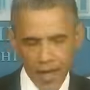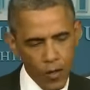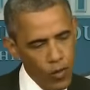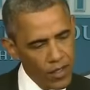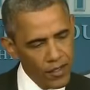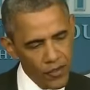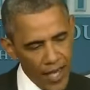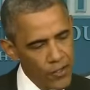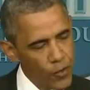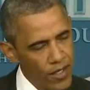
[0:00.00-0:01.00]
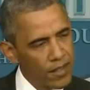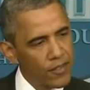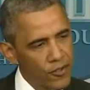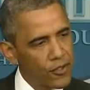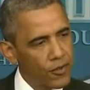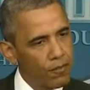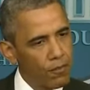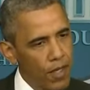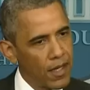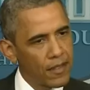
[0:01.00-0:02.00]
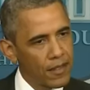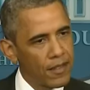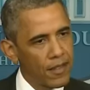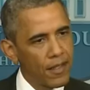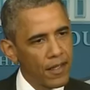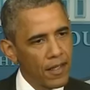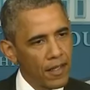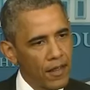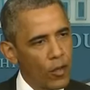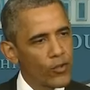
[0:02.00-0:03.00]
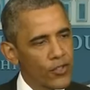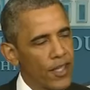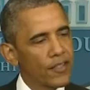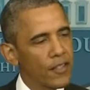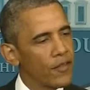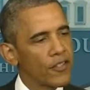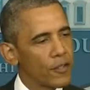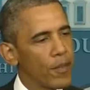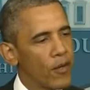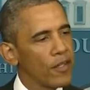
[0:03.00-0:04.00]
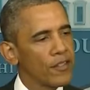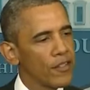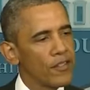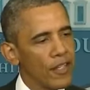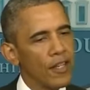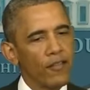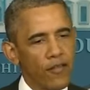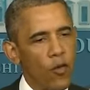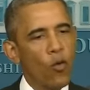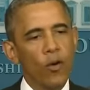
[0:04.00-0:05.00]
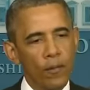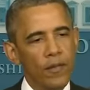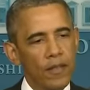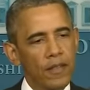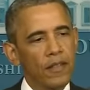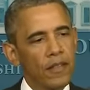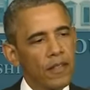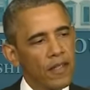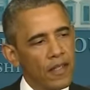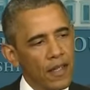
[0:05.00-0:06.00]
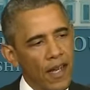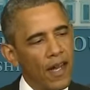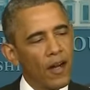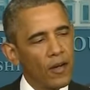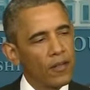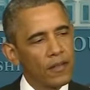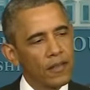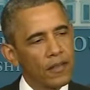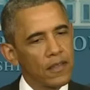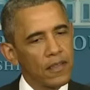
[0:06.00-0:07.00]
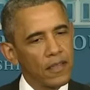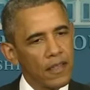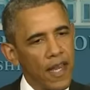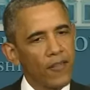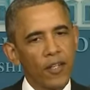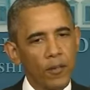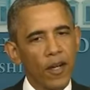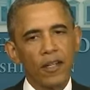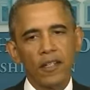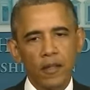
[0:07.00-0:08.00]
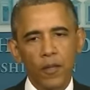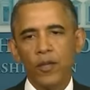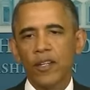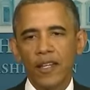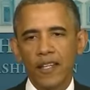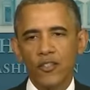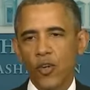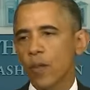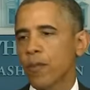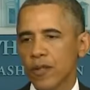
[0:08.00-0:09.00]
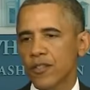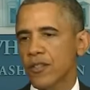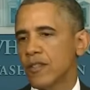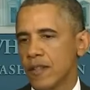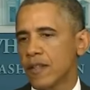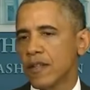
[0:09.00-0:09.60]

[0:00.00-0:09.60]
I don't want to exaggerate this, but those sets of experiences inform how the African-American community interprets